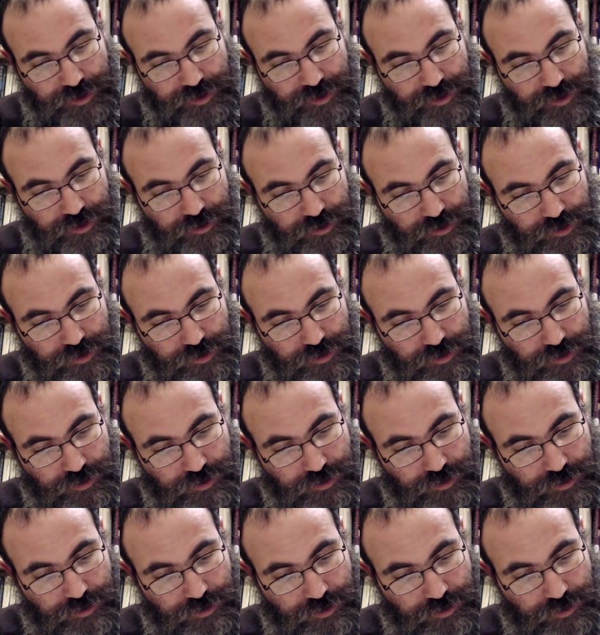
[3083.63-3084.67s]
Atzilus,
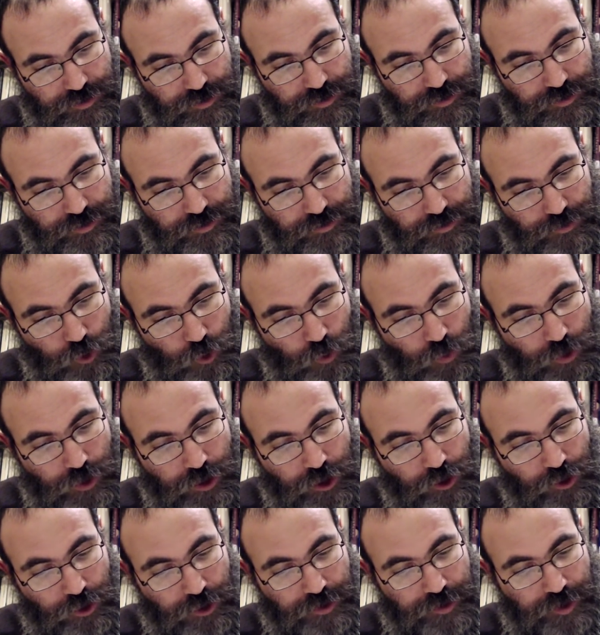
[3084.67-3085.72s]
which we're
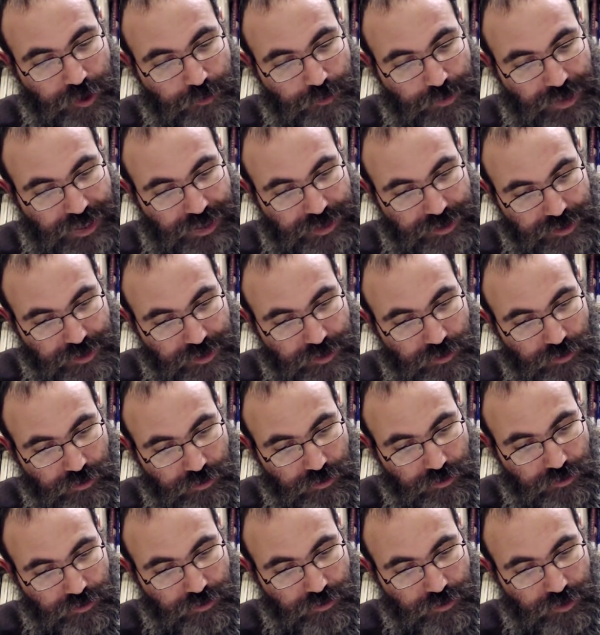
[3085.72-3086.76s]
calling the Matzil,
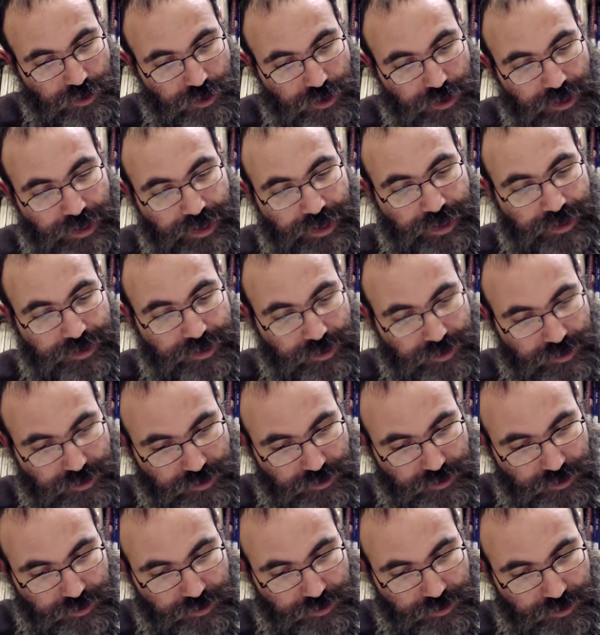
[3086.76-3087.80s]
and
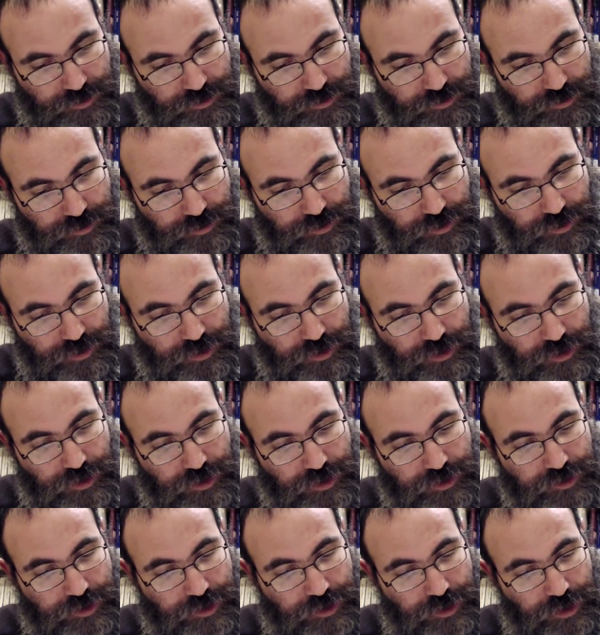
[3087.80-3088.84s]
Atzilus,
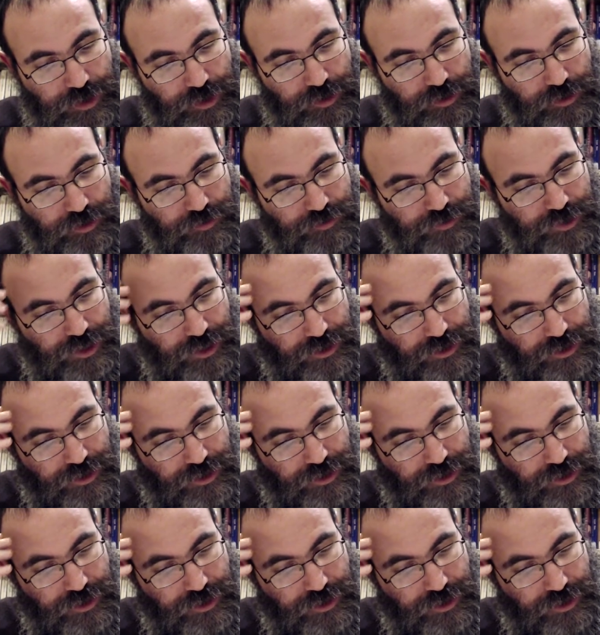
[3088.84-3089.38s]
the Kalim